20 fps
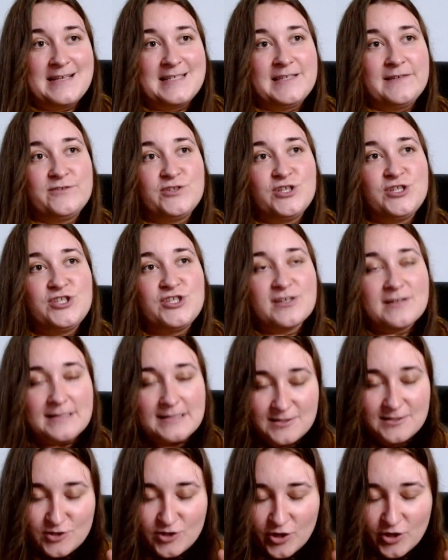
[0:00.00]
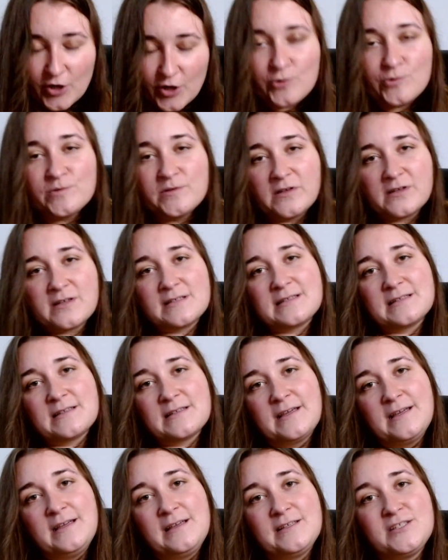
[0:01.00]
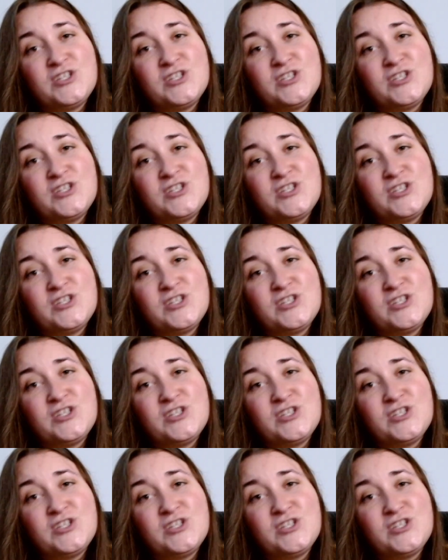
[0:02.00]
is if she just told us, like,